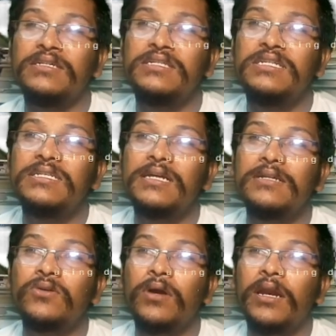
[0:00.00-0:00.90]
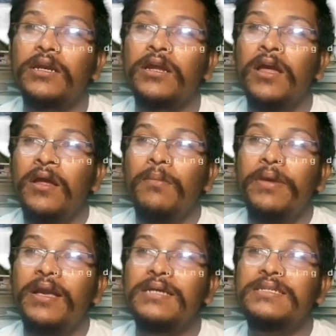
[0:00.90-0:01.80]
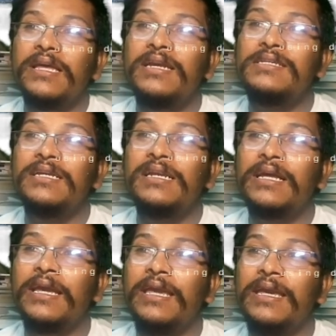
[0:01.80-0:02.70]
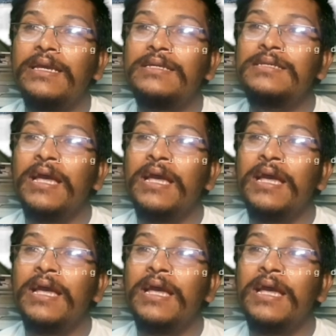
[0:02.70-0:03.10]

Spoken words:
This is also correct because Eri silk is